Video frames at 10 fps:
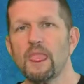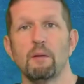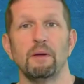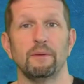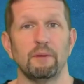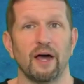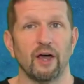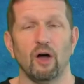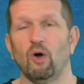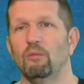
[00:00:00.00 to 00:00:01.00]
Maybe buying
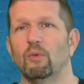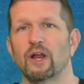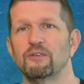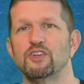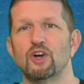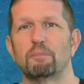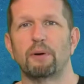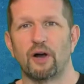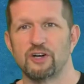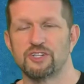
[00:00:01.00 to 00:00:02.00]
a home, whatever you're
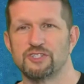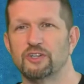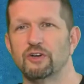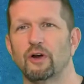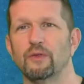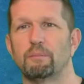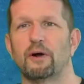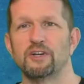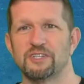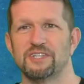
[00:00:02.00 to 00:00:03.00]
purchasing, you're on the
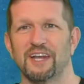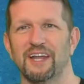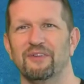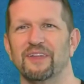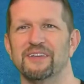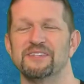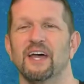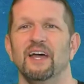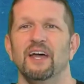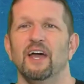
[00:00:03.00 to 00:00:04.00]
purchasing end on this.
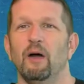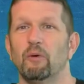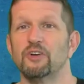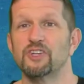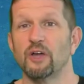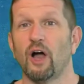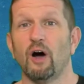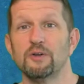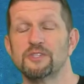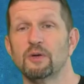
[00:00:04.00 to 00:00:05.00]
And we're going to show you
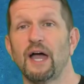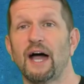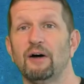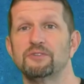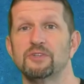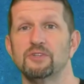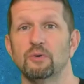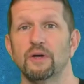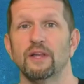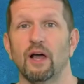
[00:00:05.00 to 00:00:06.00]
also how to
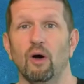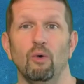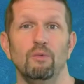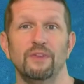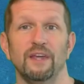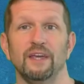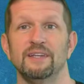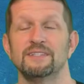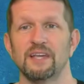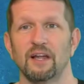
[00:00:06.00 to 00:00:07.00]
do it on the
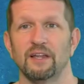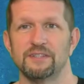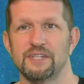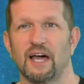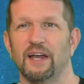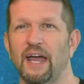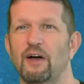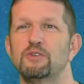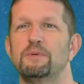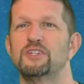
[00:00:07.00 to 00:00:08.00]
selling side,
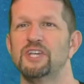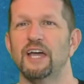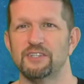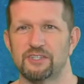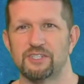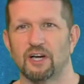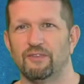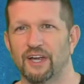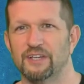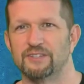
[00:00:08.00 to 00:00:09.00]
how to protect
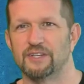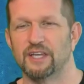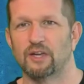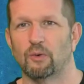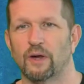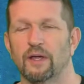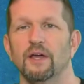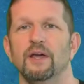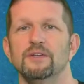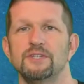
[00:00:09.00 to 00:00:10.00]
yourself against the decoy.
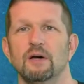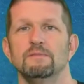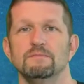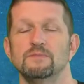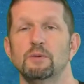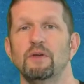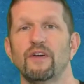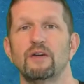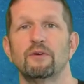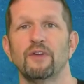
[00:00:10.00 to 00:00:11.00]
So, do me a
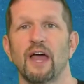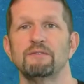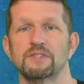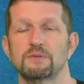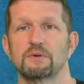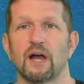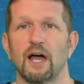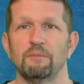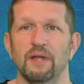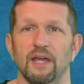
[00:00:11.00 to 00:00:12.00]
favor, if you haven't
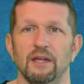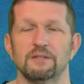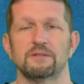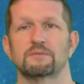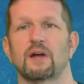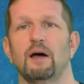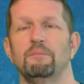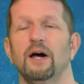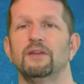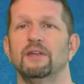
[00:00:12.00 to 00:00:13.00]
subscribed, hit the subscribe
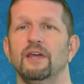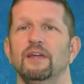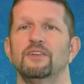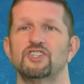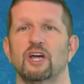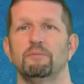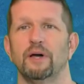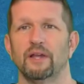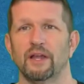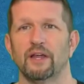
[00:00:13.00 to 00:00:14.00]
button, hit the share
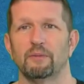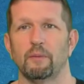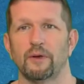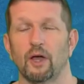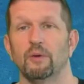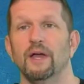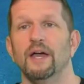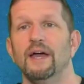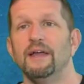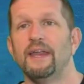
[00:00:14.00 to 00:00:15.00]
button, let other people know.
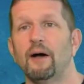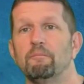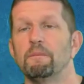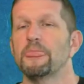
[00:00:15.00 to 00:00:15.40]
Now,